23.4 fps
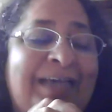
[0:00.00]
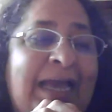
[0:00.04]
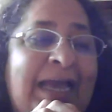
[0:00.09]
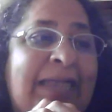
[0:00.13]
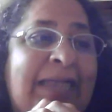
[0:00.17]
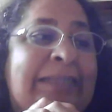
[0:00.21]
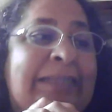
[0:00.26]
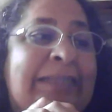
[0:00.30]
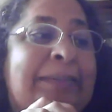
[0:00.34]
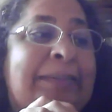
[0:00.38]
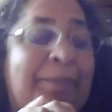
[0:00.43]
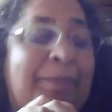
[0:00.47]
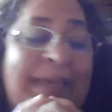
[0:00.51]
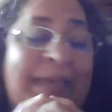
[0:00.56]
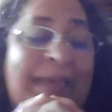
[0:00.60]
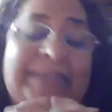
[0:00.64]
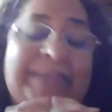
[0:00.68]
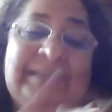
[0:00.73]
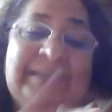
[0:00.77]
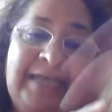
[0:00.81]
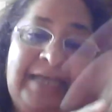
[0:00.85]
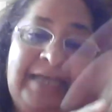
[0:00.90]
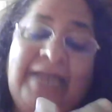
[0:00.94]
Yeah, and it's
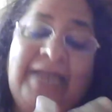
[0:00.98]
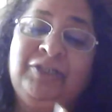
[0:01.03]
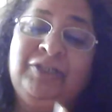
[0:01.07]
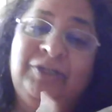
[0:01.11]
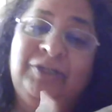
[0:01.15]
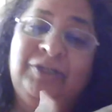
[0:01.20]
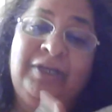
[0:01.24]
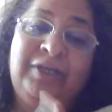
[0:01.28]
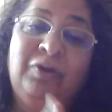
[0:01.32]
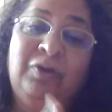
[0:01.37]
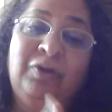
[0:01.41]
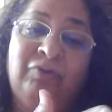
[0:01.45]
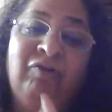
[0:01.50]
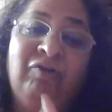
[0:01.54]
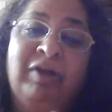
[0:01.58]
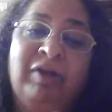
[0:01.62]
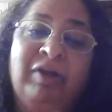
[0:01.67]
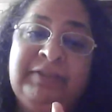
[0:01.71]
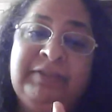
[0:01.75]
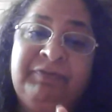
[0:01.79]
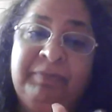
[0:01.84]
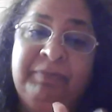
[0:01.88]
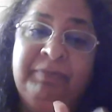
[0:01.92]
amazing, actually, your
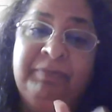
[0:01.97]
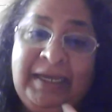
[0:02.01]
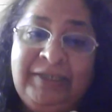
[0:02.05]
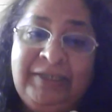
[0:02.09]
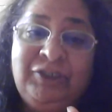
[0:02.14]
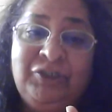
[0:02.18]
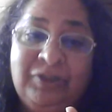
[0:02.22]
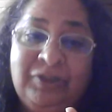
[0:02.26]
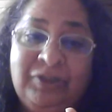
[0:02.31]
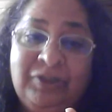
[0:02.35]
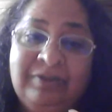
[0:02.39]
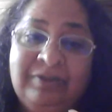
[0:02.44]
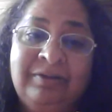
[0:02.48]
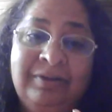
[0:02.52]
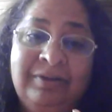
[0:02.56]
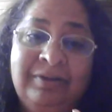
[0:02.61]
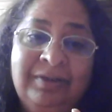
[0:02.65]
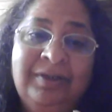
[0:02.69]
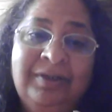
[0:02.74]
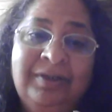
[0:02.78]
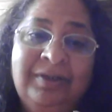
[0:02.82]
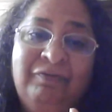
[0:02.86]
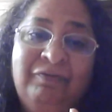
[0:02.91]
transformation
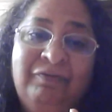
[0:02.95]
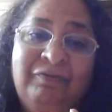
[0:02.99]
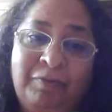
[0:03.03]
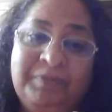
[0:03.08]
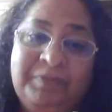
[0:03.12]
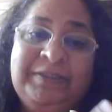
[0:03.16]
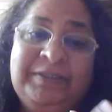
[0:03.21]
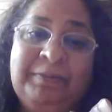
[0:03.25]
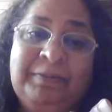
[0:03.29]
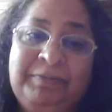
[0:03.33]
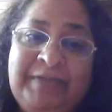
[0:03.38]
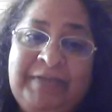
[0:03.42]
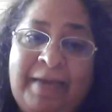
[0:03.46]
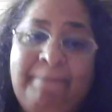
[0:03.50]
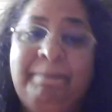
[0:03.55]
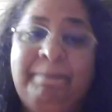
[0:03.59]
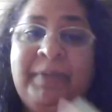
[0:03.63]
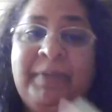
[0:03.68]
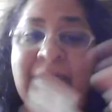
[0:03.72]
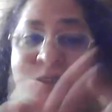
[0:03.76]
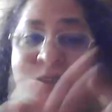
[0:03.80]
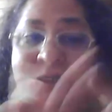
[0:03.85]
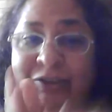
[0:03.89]
from
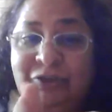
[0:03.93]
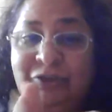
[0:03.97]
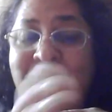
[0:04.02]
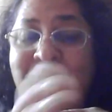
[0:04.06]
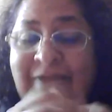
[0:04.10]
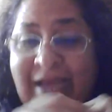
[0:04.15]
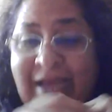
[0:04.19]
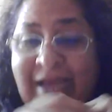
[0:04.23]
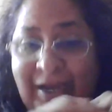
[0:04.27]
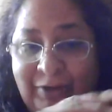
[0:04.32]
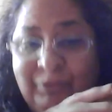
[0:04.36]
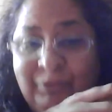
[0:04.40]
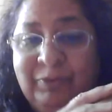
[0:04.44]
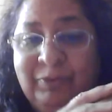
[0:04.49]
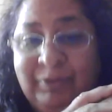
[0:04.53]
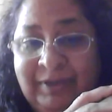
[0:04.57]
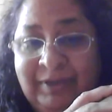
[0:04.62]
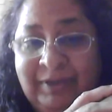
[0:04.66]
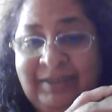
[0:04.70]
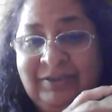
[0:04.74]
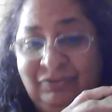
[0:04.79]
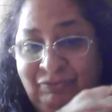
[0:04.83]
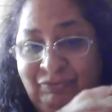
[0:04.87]
September to
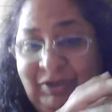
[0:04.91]
now is